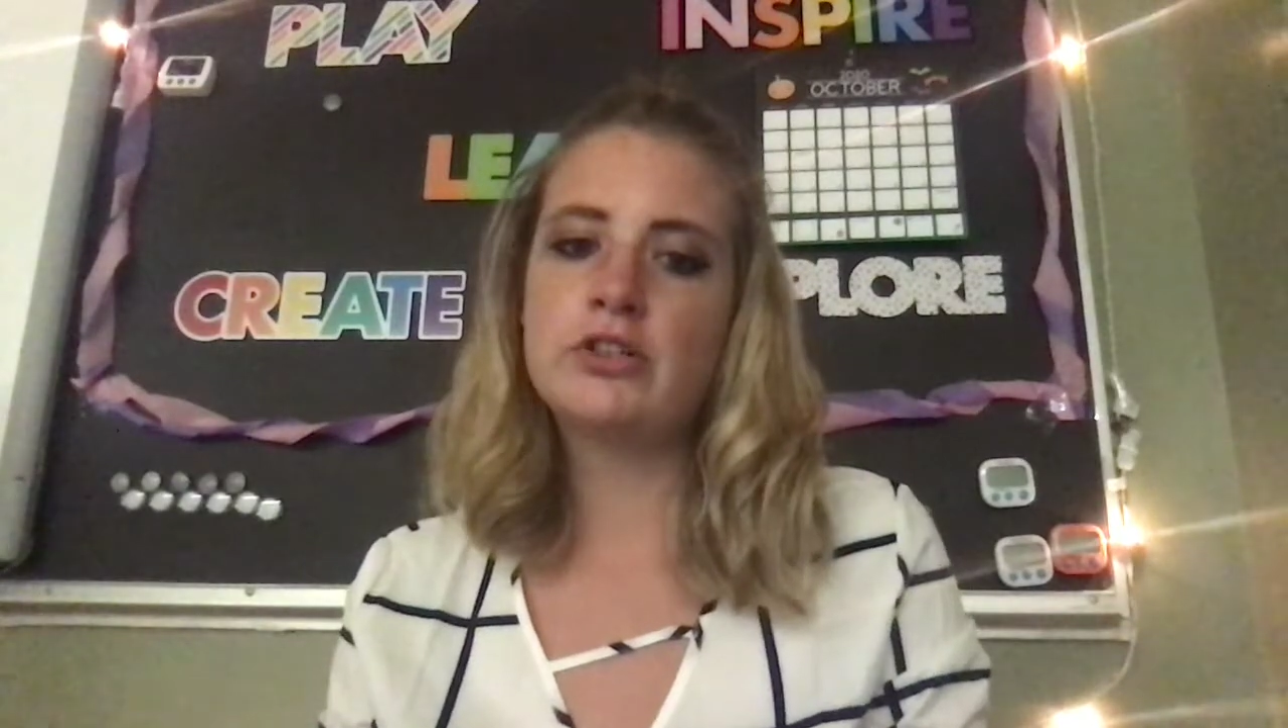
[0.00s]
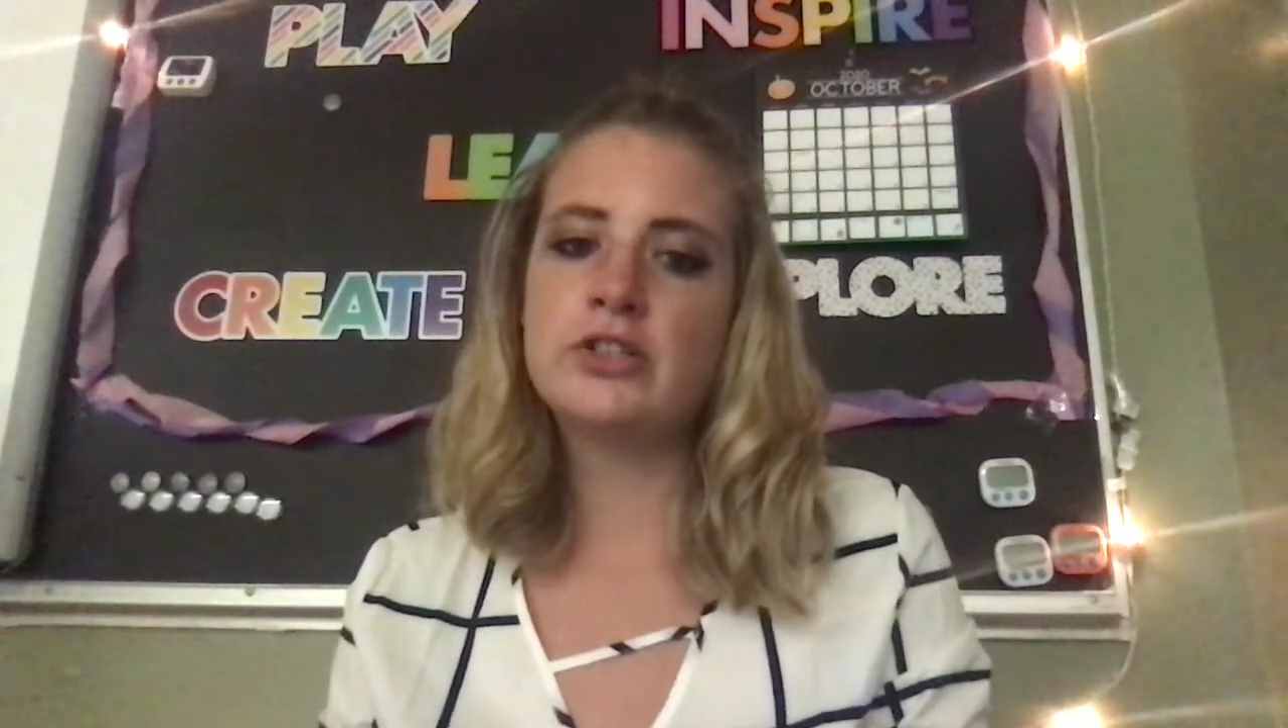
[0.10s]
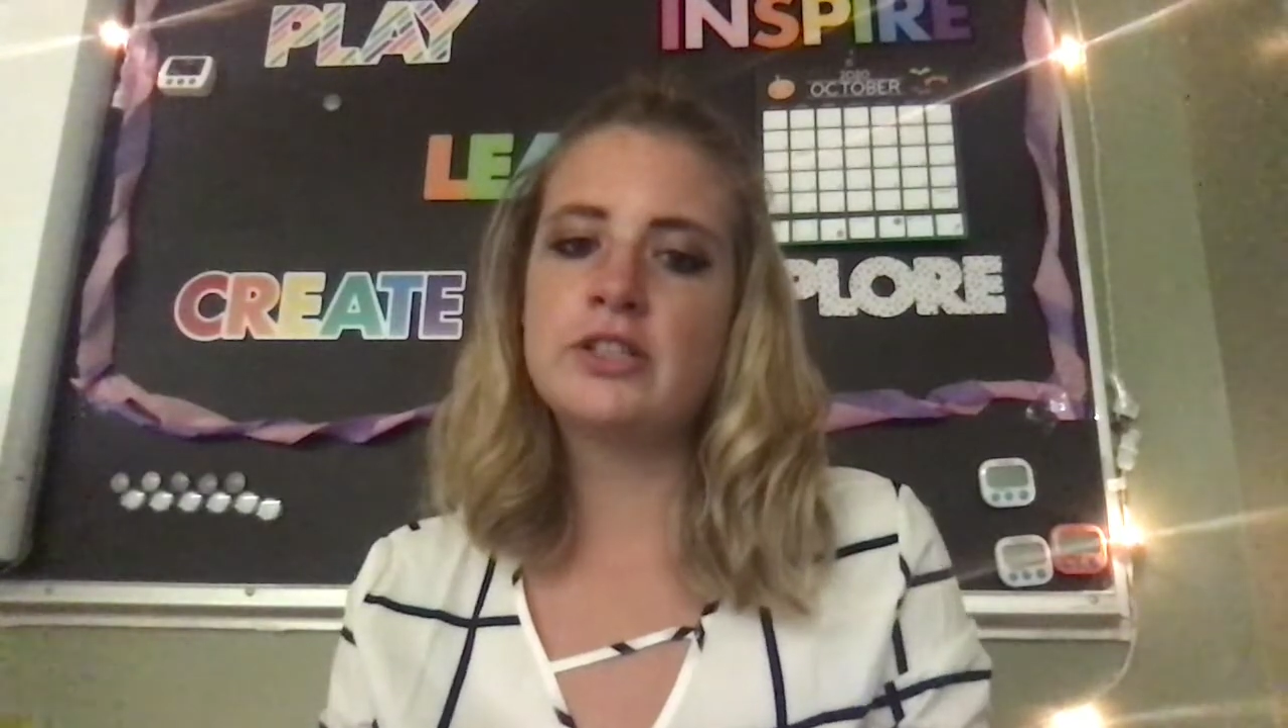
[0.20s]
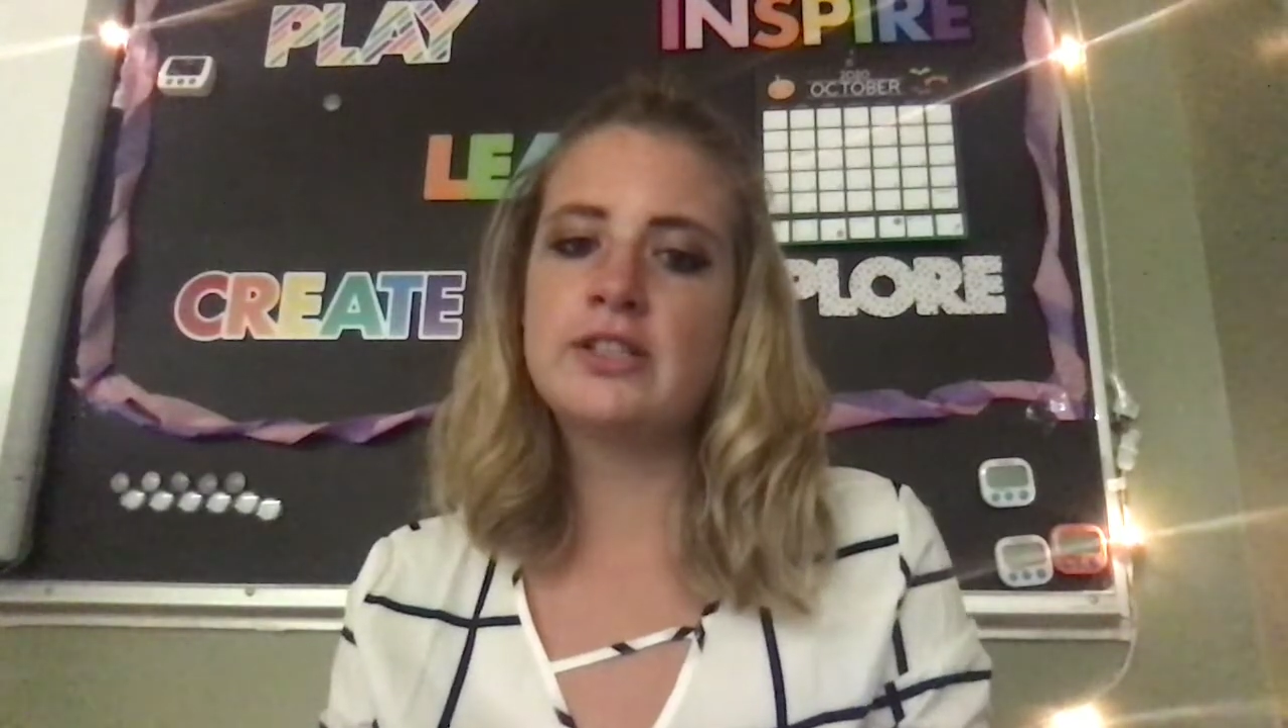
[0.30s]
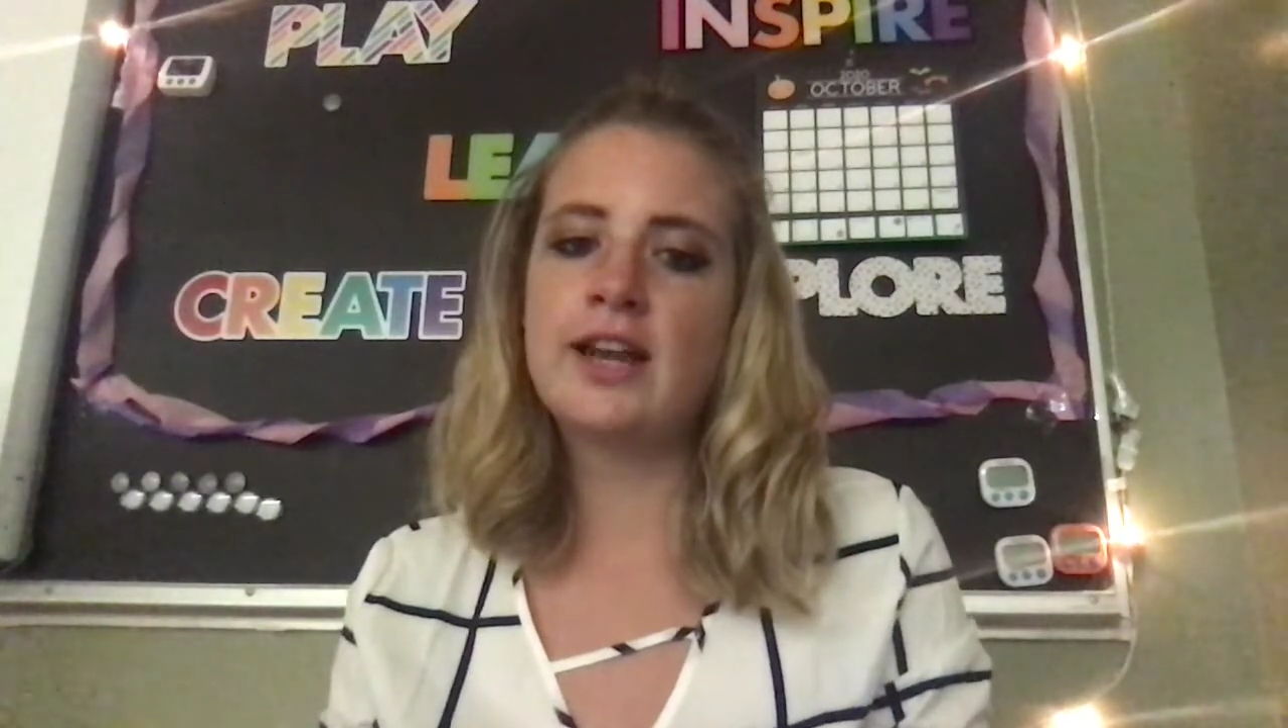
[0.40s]

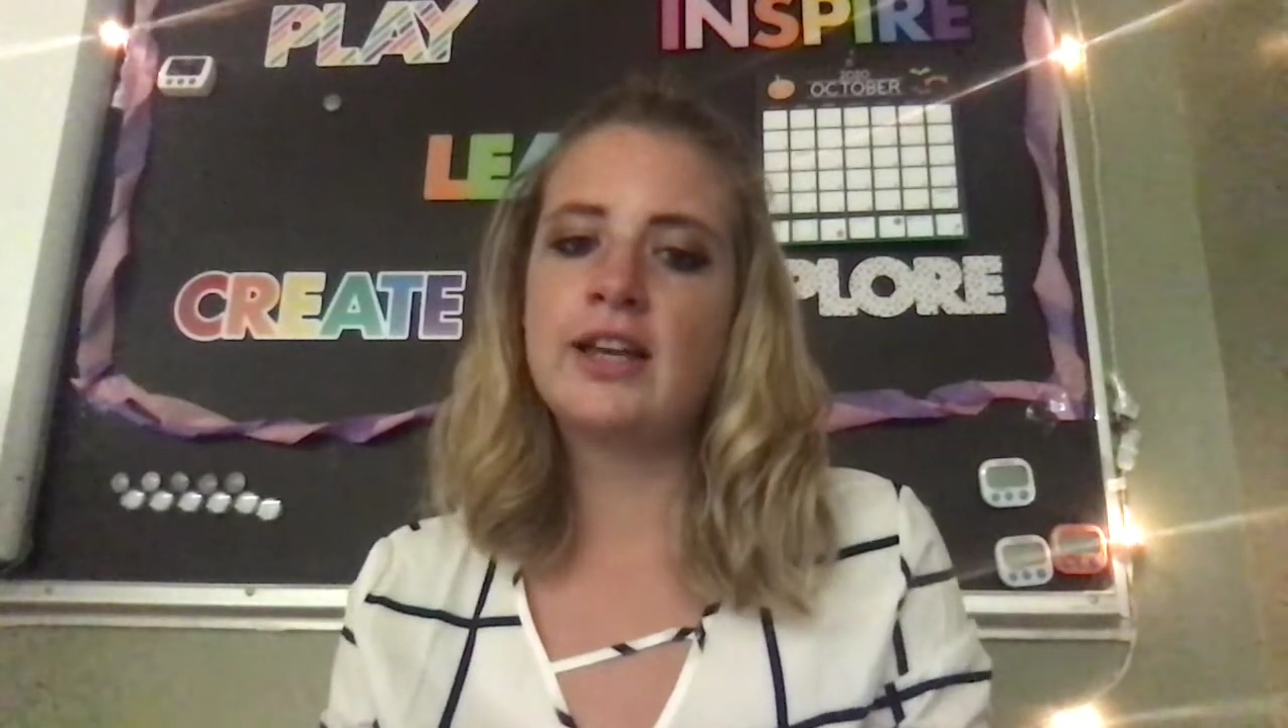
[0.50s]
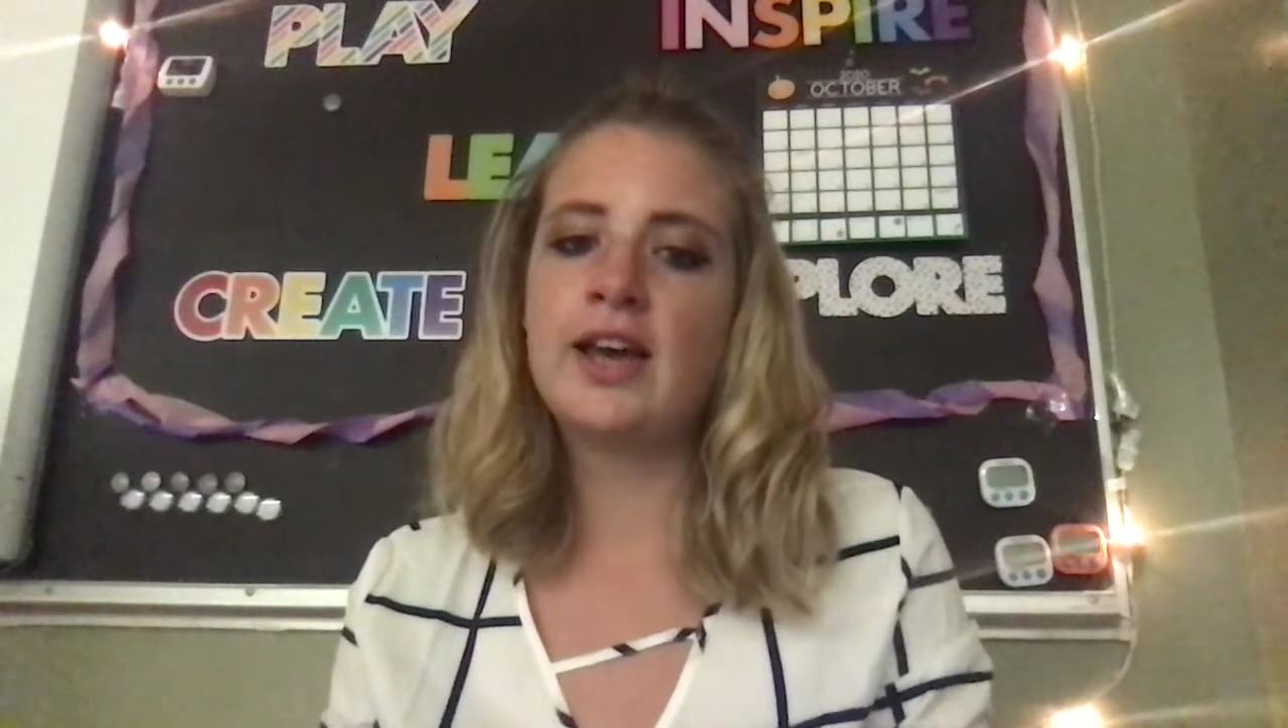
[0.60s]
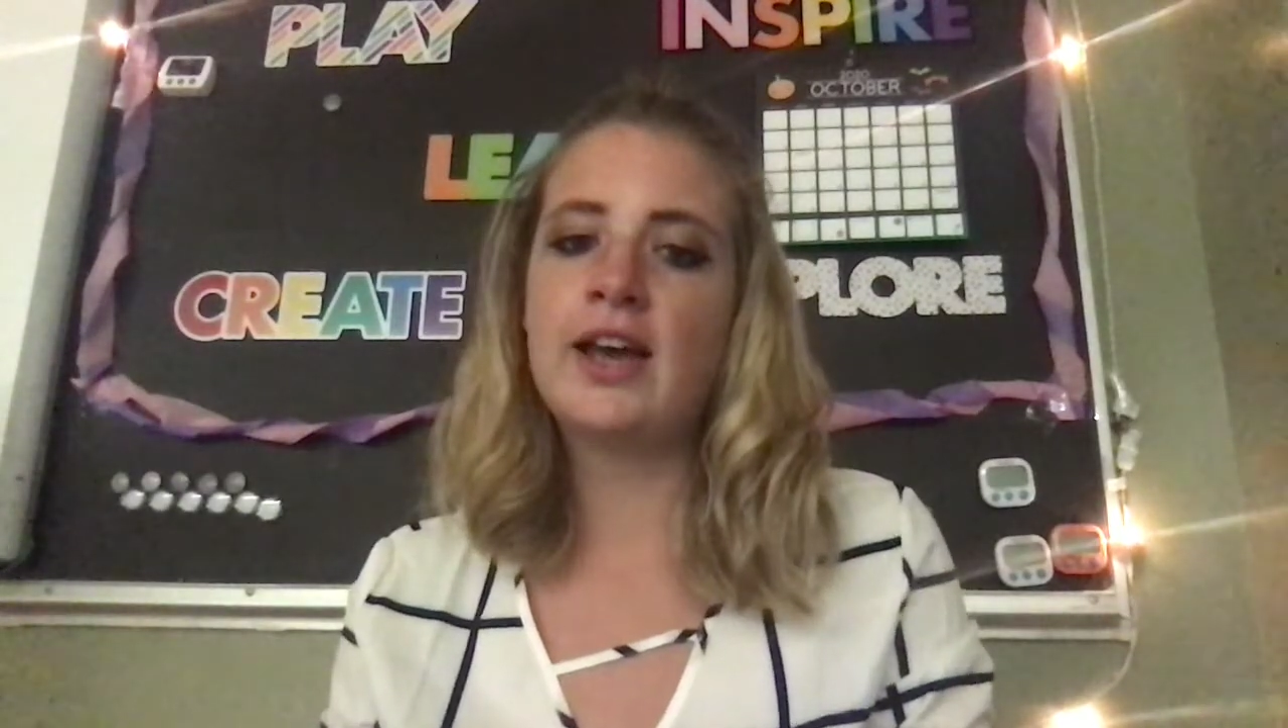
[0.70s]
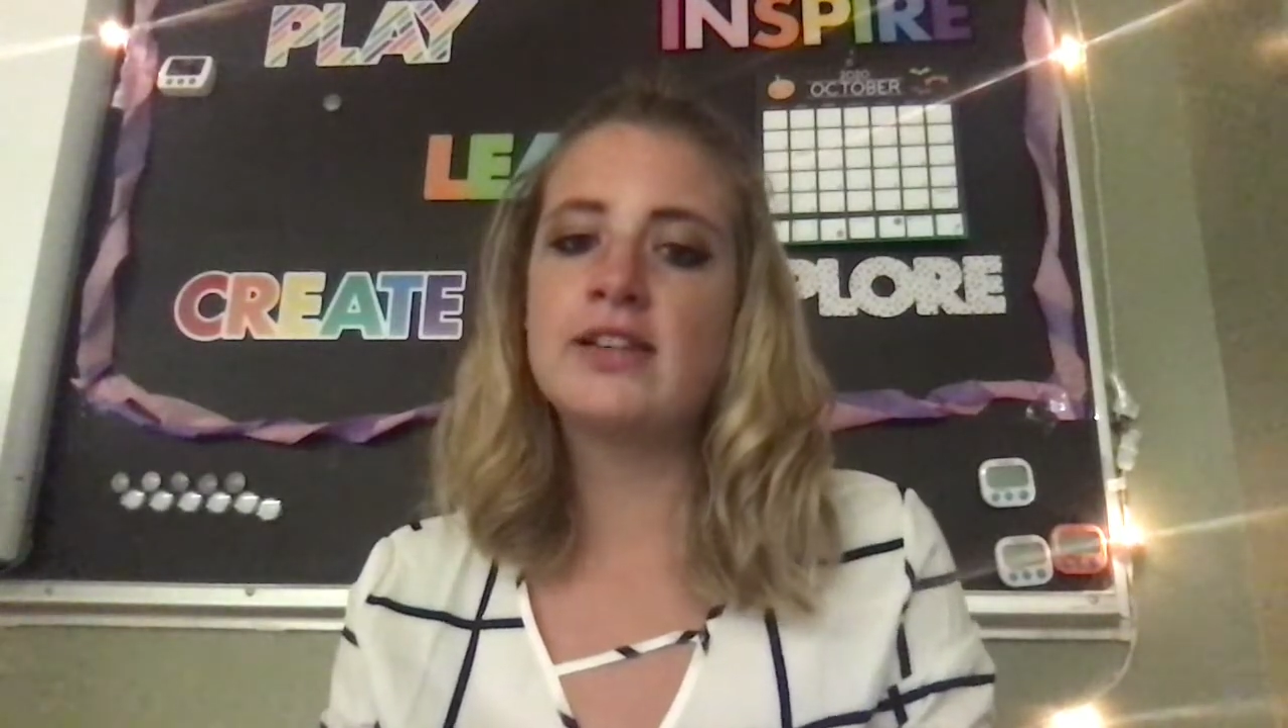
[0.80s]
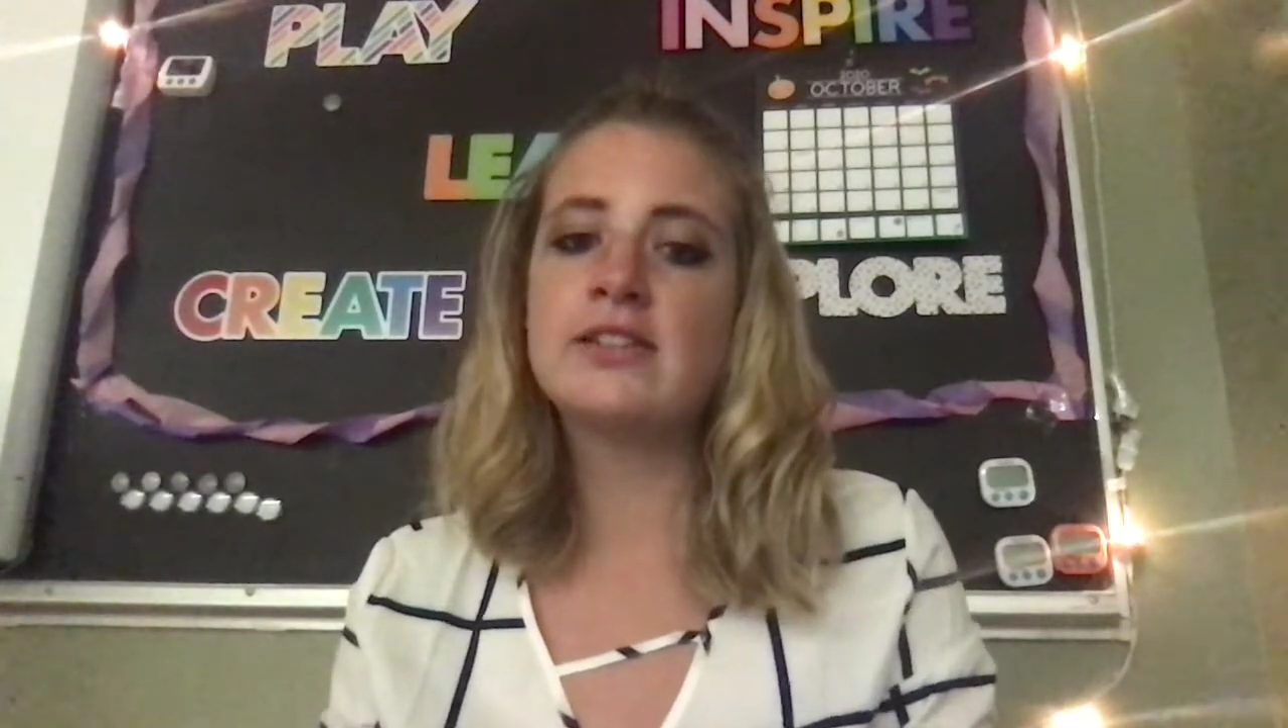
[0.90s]
the setting
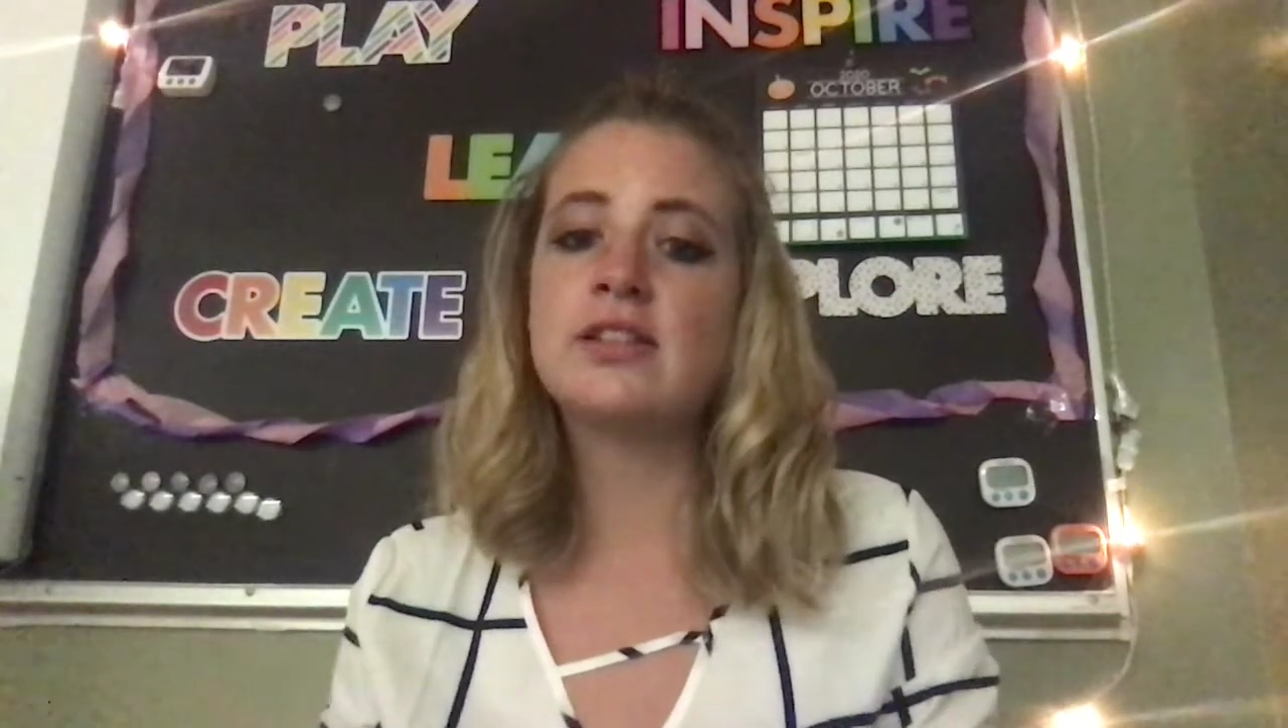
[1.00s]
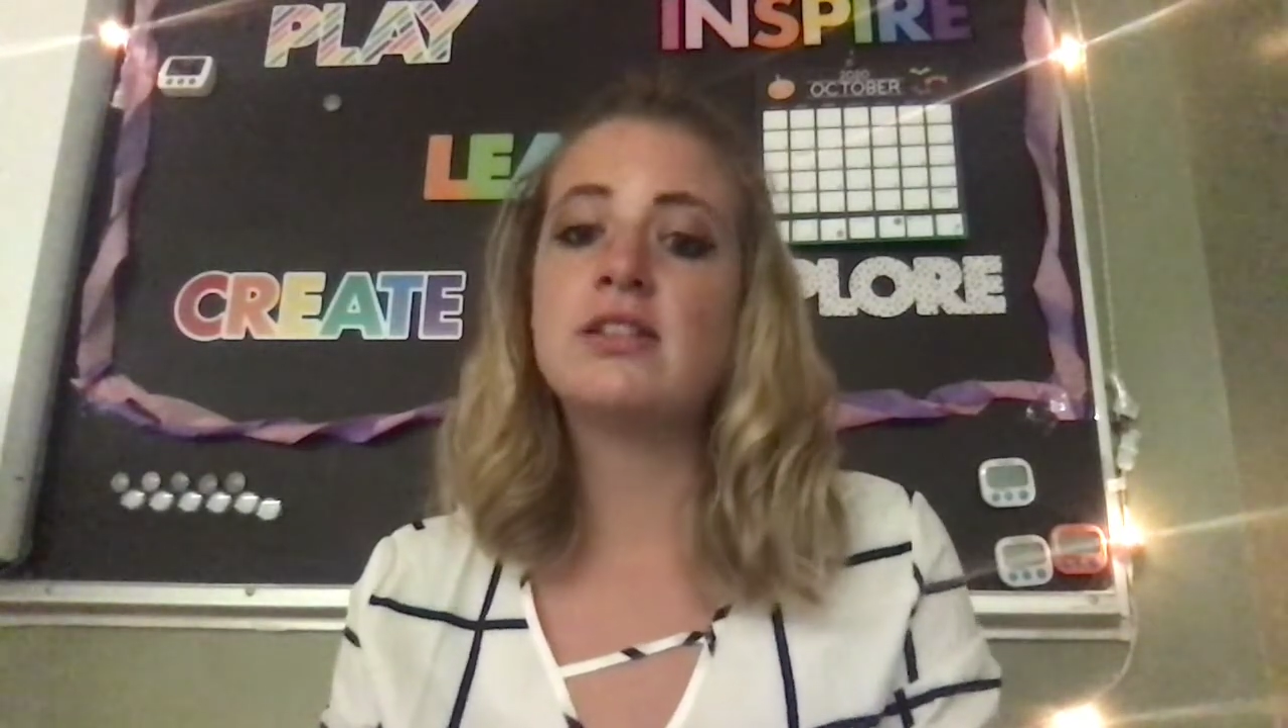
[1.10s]
has